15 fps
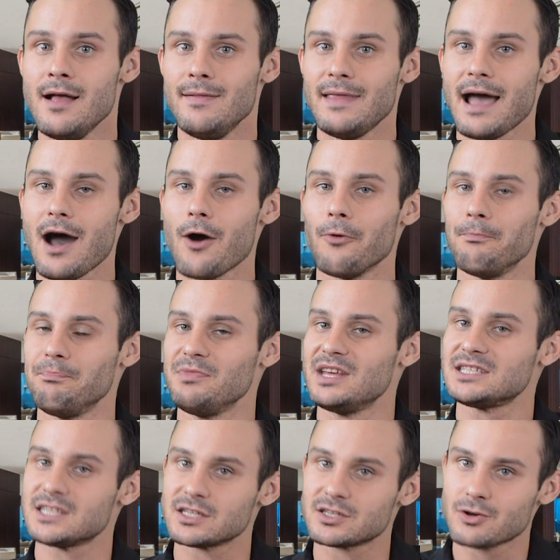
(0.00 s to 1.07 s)
Now,
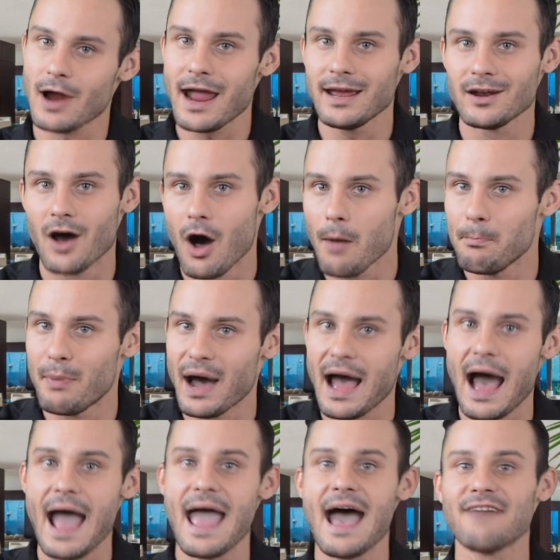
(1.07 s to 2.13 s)
this is great and all, but
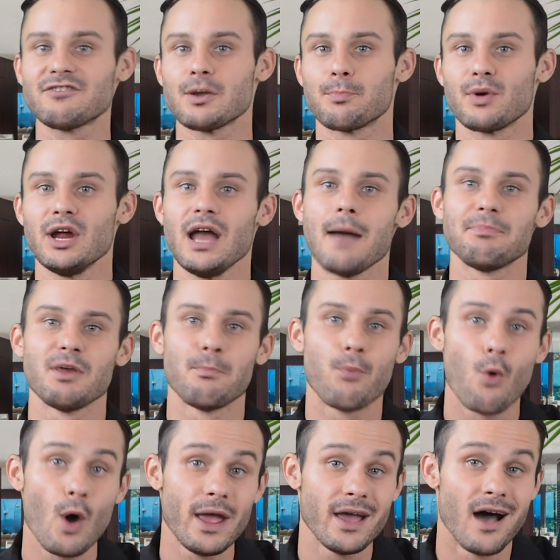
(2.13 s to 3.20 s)
I have to bring up the
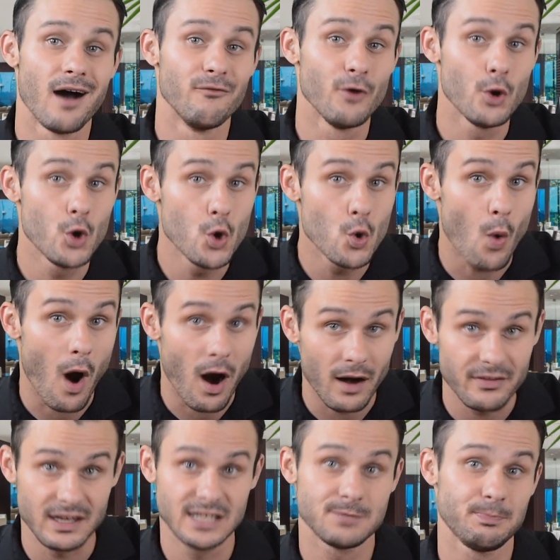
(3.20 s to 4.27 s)
point of who are
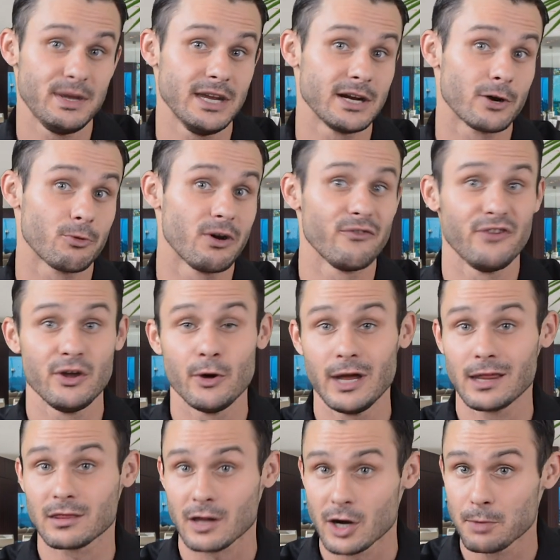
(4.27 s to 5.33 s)
these peer
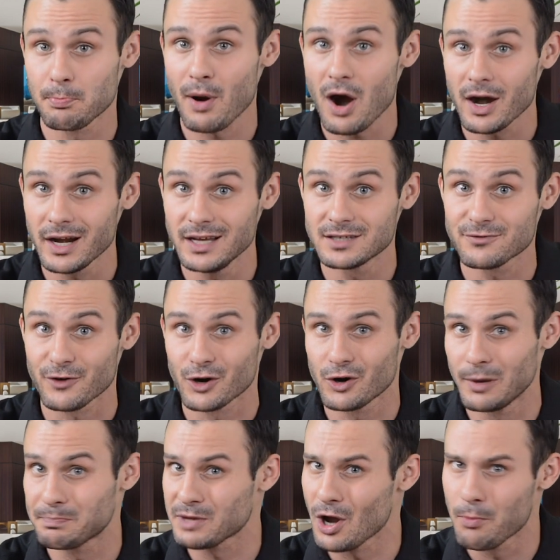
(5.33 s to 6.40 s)
reviewing third parties for
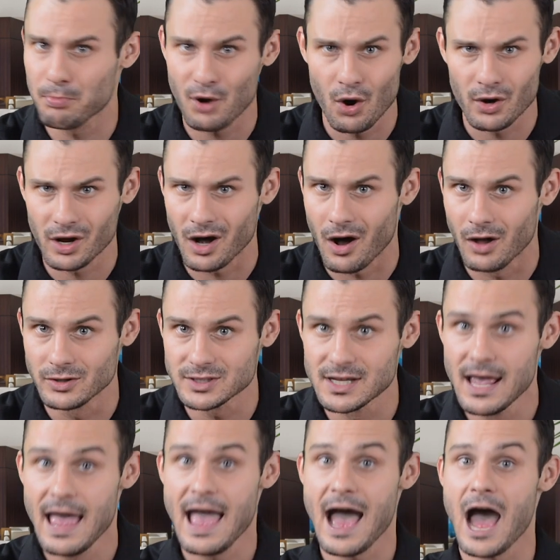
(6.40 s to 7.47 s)
crypto protocols?
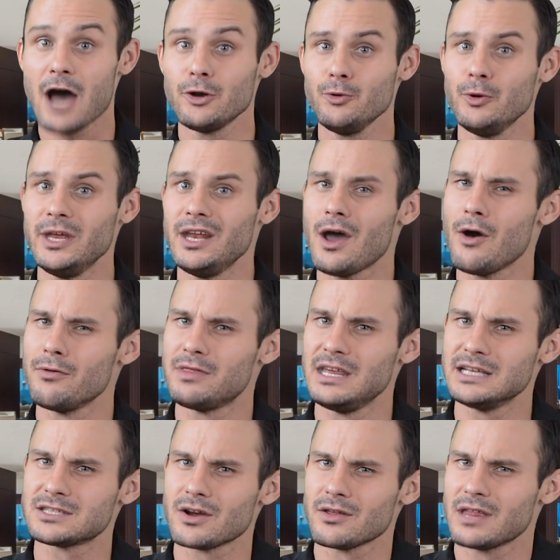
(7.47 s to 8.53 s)
How do we know
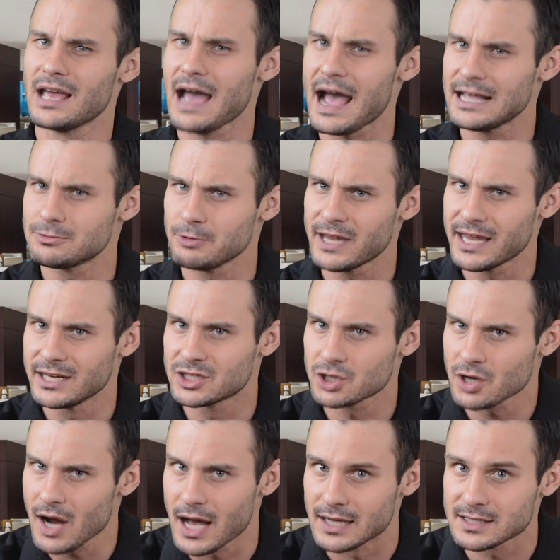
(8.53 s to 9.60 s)
these are the guys we can
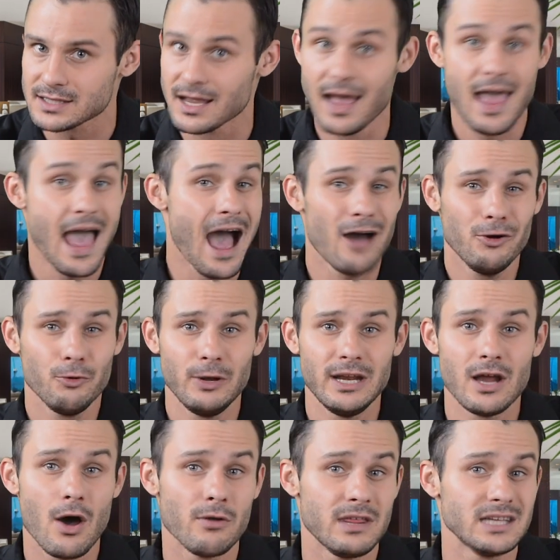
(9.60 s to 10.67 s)
trust? How do we
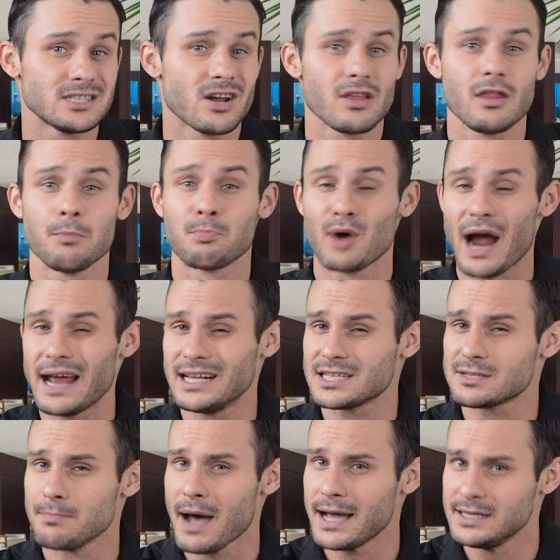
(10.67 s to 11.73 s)
know these are the
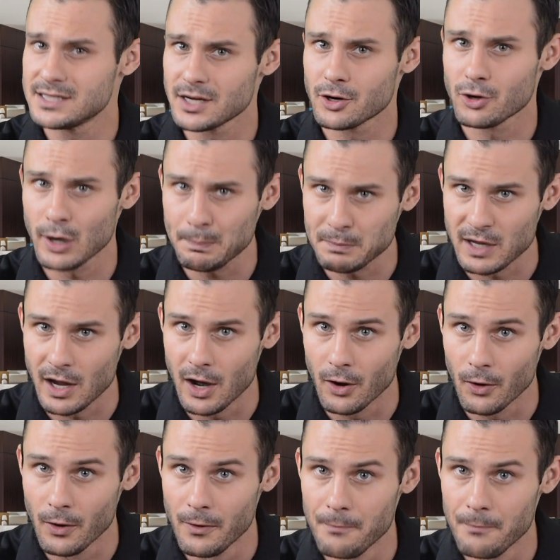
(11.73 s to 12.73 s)
brightest minds in crypto?